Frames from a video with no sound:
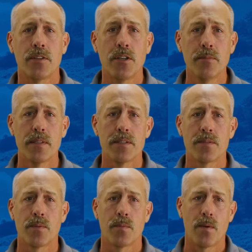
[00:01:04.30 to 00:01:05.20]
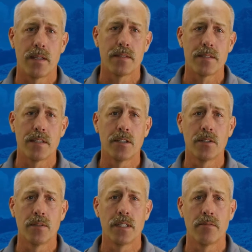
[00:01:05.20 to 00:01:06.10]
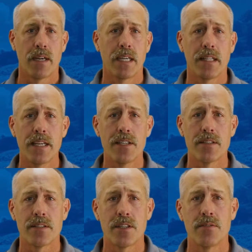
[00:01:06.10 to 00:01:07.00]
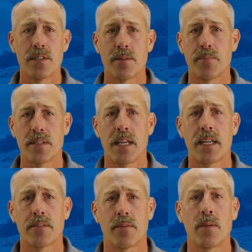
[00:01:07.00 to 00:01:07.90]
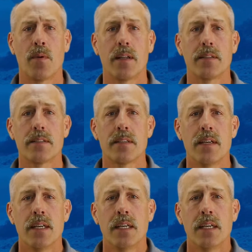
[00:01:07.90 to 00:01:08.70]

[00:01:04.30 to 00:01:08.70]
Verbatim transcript: of humans with wetlands, including regulations used to protect wetlands